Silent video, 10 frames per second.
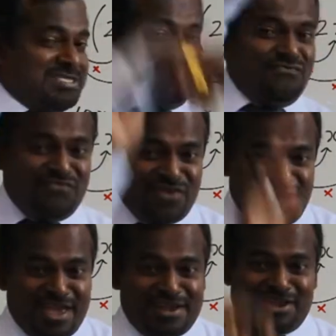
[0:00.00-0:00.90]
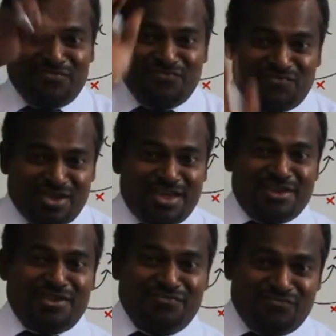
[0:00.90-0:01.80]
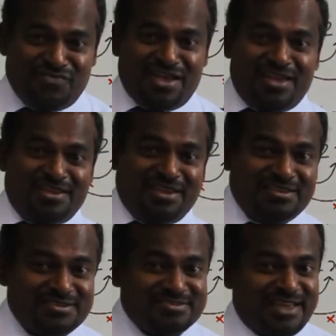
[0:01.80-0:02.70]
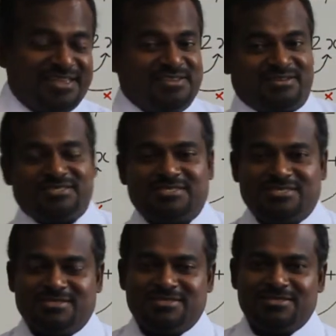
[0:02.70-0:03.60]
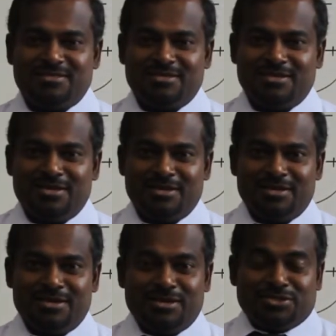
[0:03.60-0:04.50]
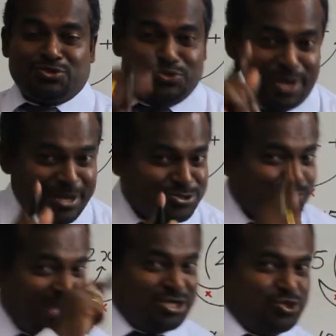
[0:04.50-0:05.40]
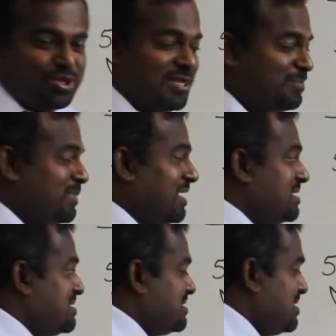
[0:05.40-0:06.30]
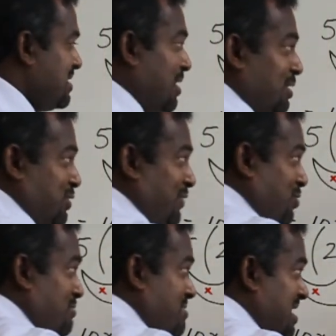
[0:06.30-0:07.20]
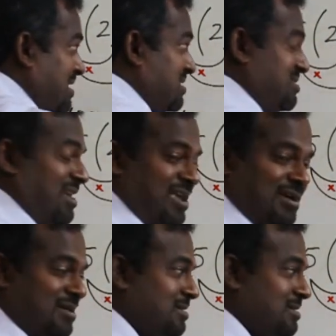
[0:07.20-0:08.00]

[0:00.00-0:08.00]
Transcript: is a very, very, very dangerous. So you have to make sure that, please. So we got a minus here.